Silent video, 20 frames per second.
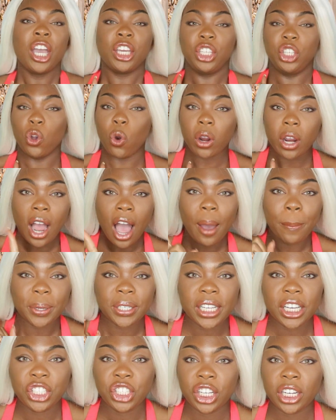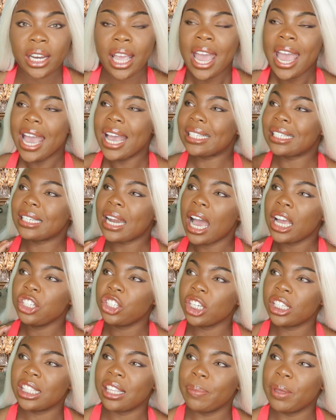Your competition is not
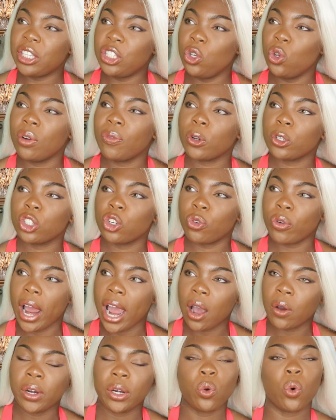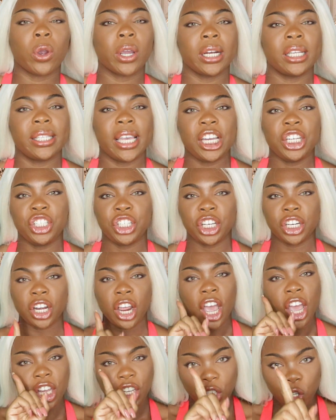just the Miss Universe crown and organization.
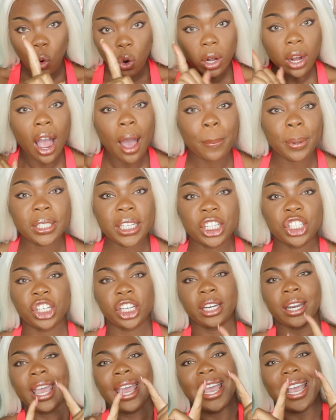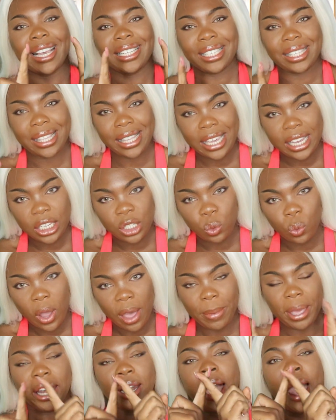Your competition is these
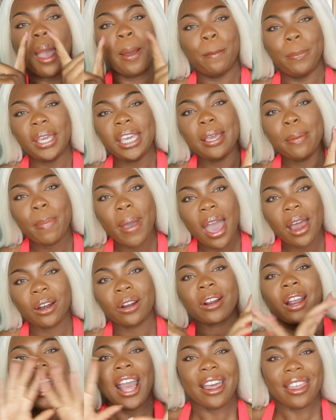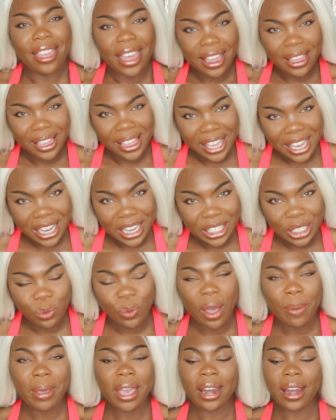women. Be better than these
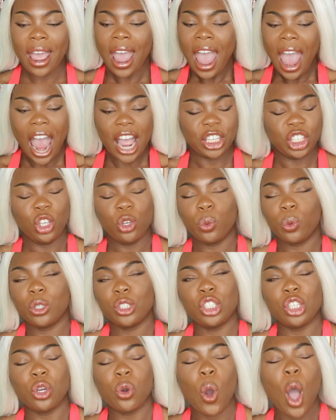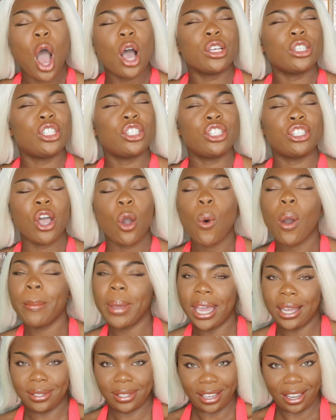women and you will do so
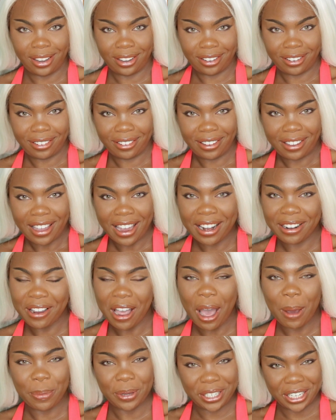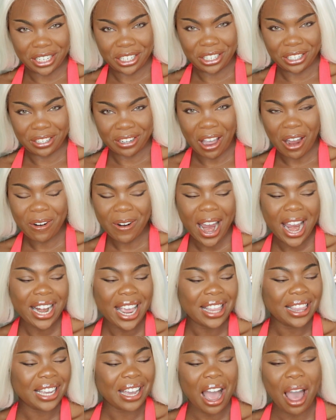amazing. And competition. All right,
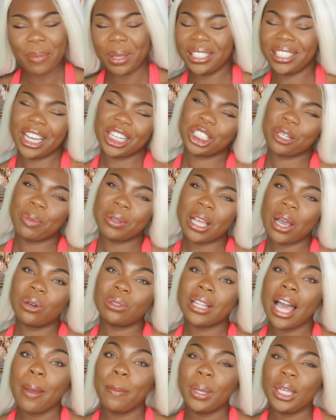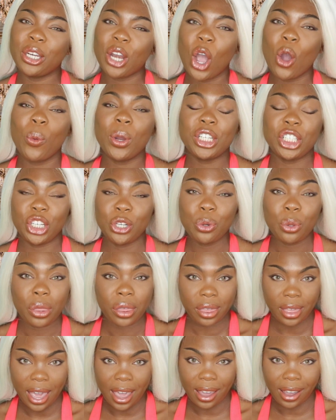in the comment section below, let me know what you
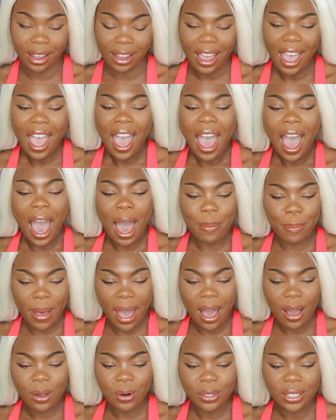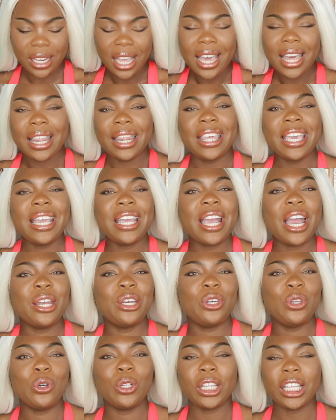think about the
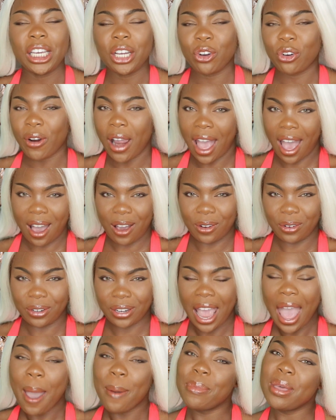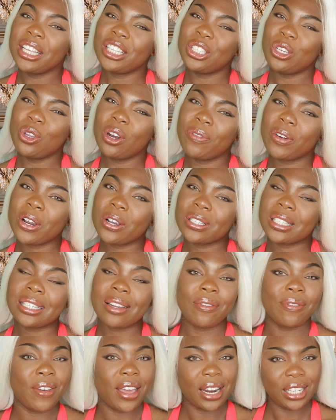newly crowned Miss
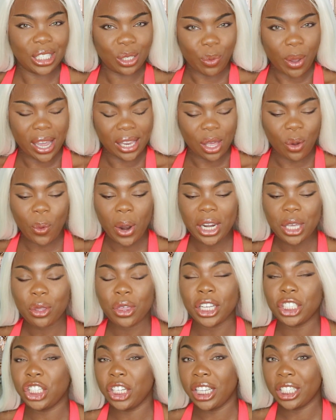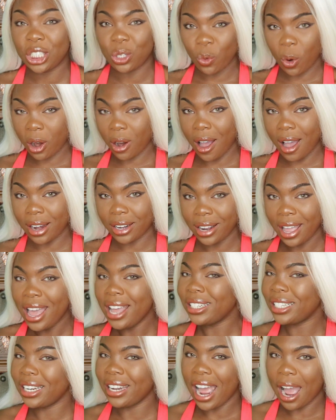Universe Venezuela. What do you think she needs to work on
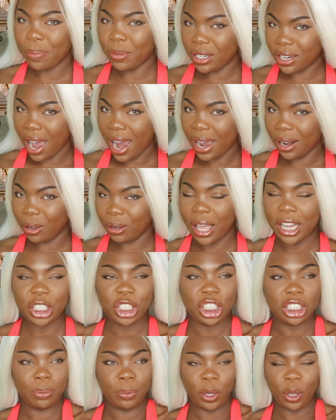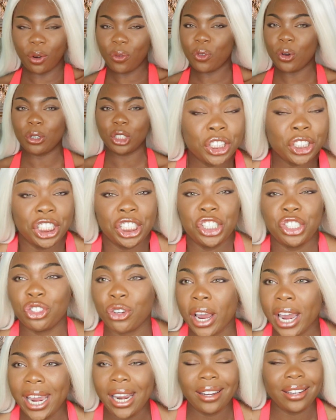to nab the title? Like, she's beautiful, she's
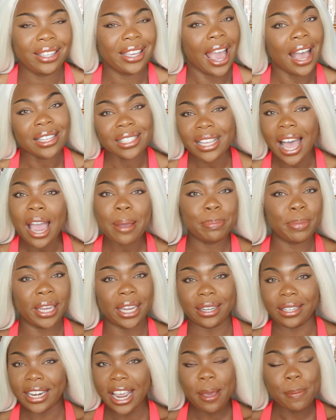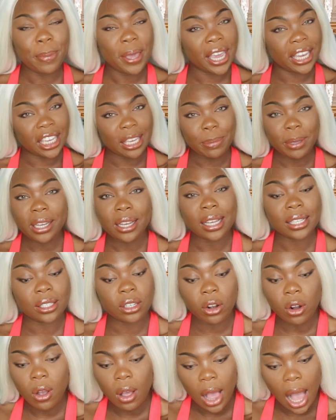trained. Yes, I'm being nitpicky because,
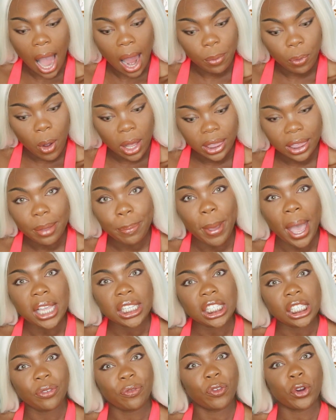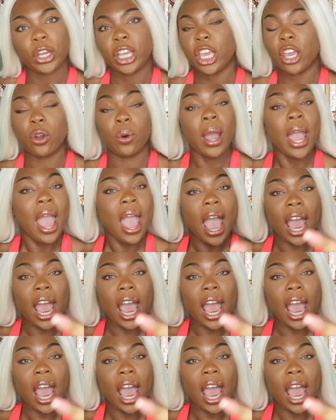girl, I want the best for you.